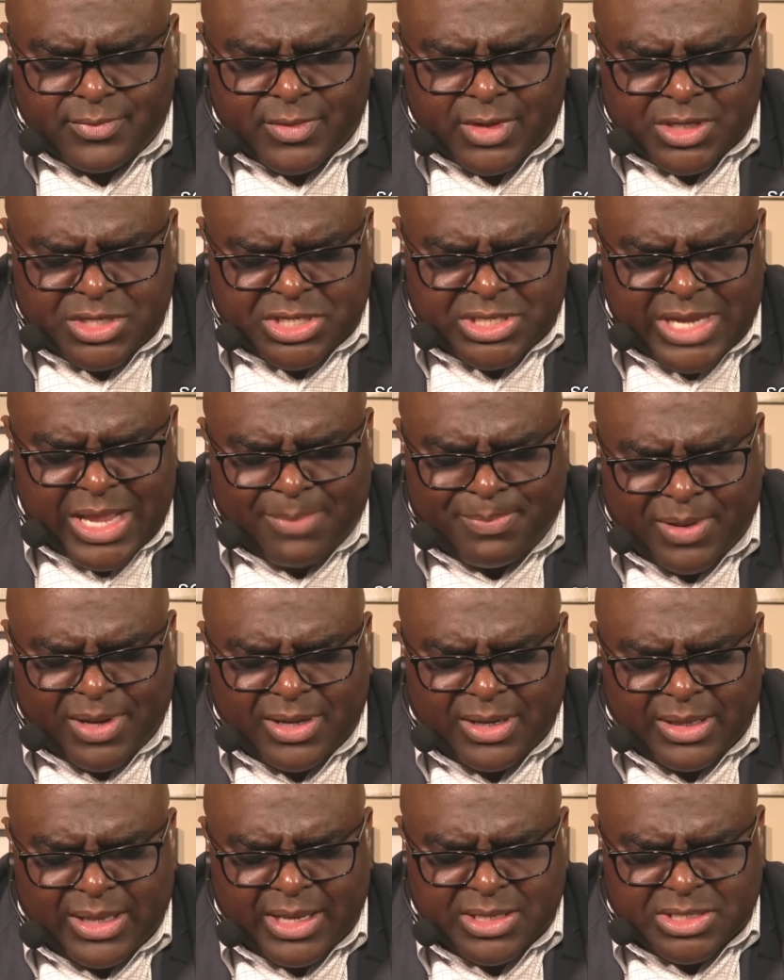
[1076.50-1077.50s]
Step
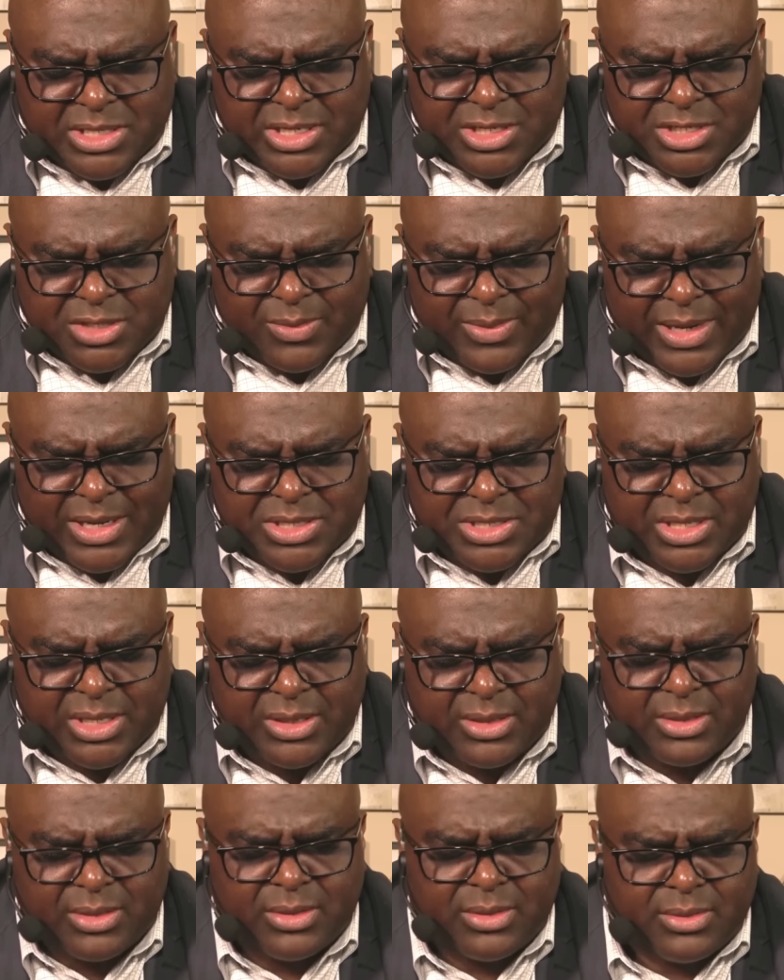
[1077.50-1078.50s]
into that situation.
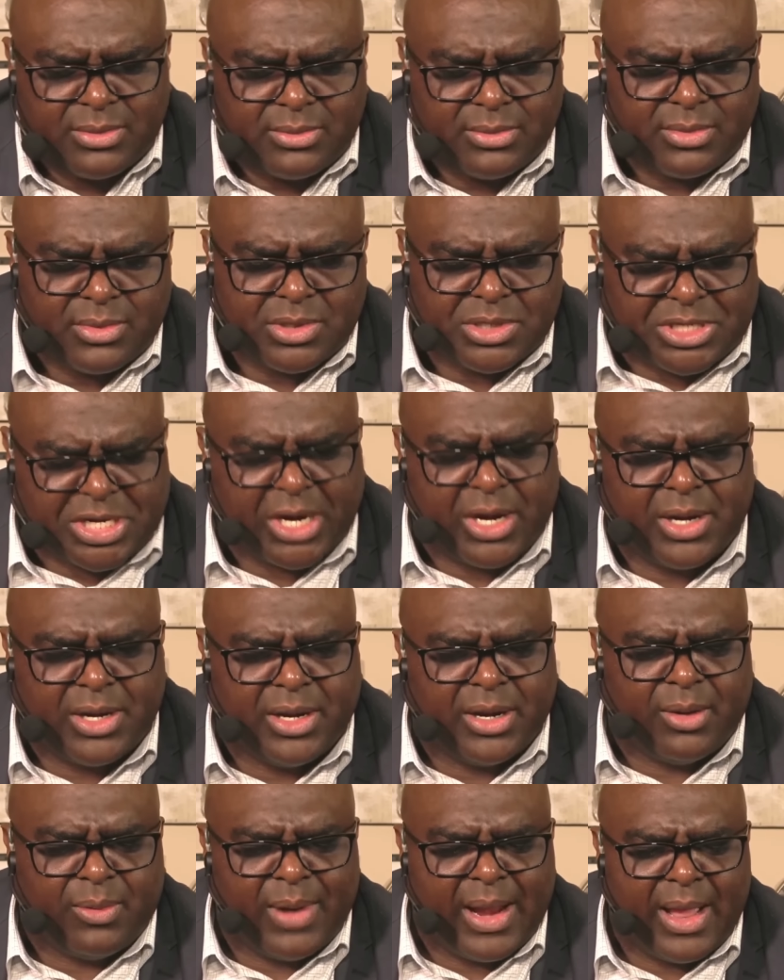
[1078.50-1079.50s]
Turn
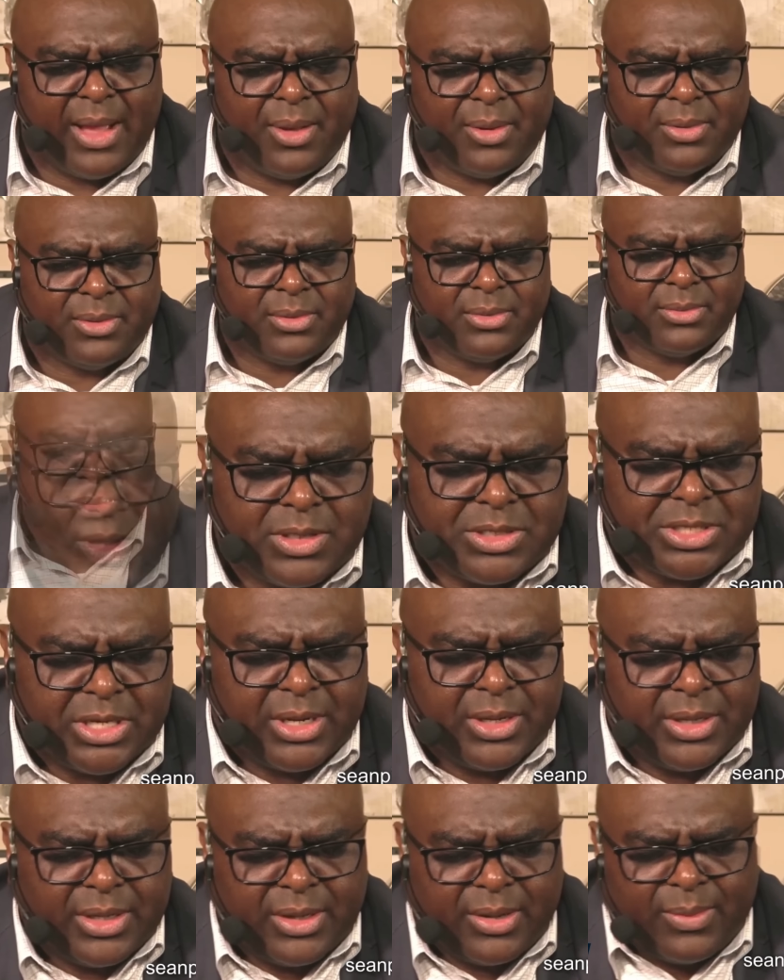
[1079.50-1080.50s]
it around.
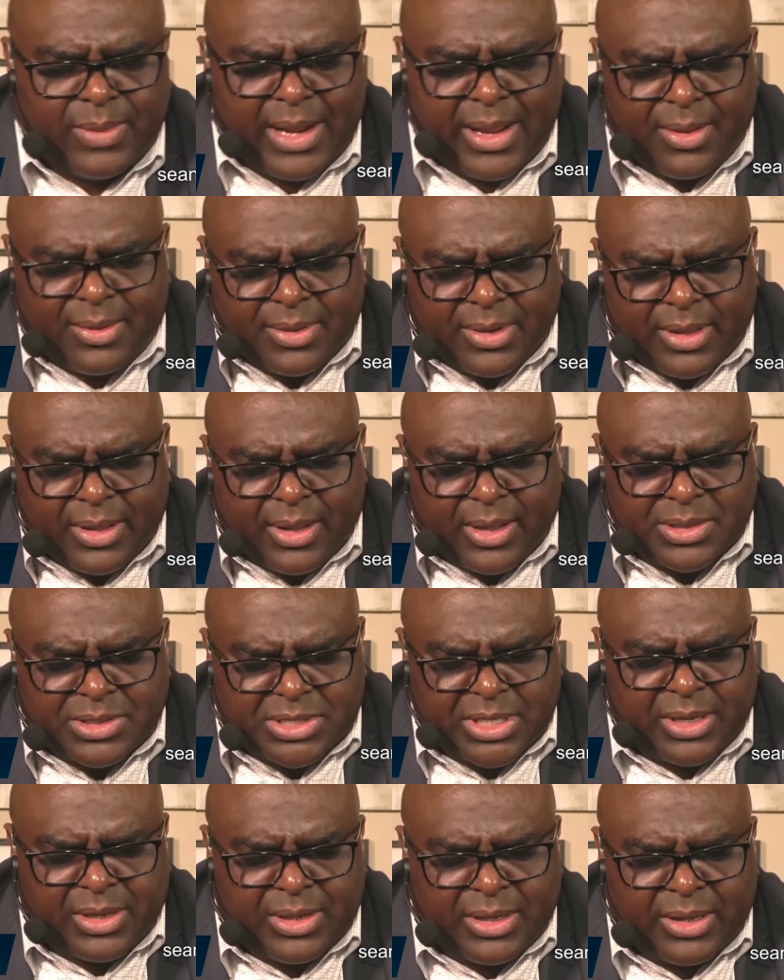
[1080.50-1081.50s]
Turn it around, God.
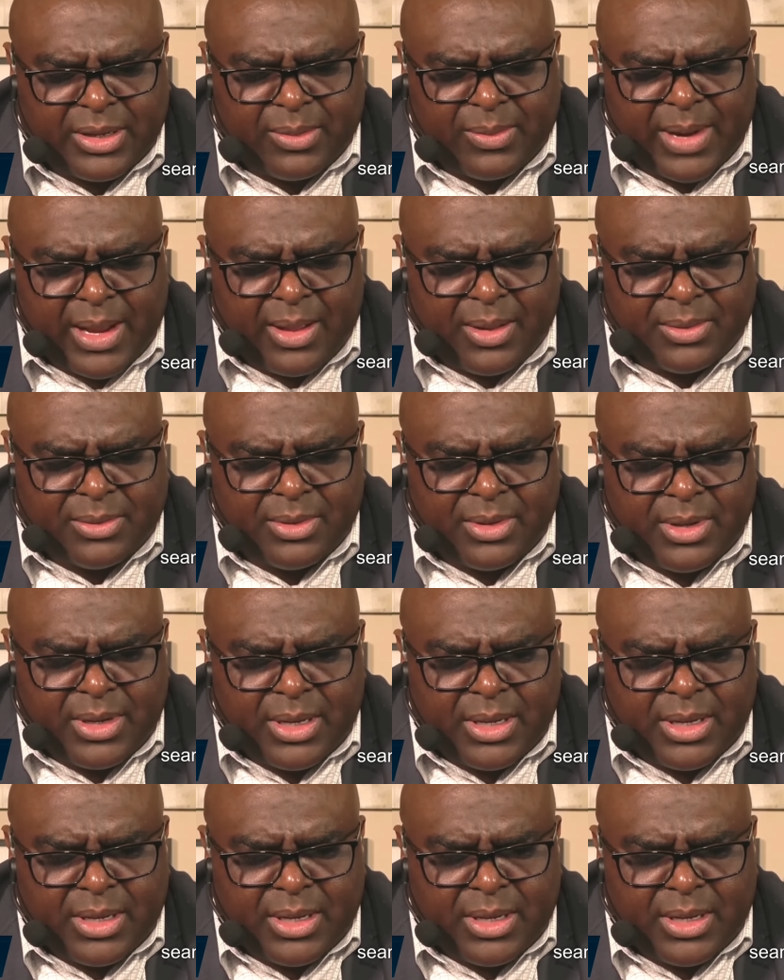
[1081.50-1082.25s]
Turn it around.